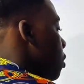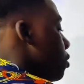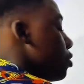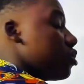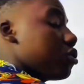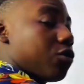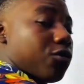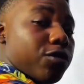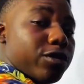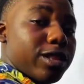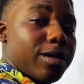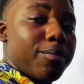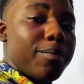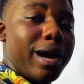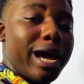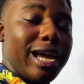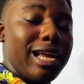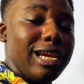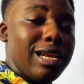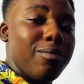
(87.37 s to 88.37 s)
So for the
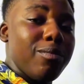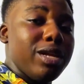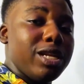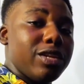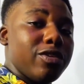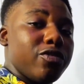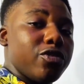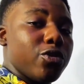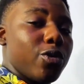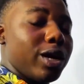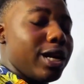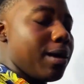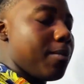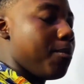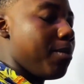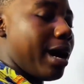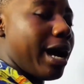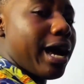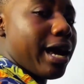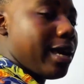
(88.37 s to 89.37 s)
buy limit, if you want to
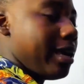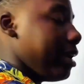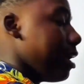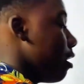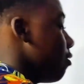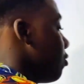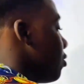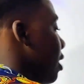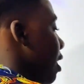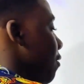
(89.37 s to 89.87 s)
buy, you have to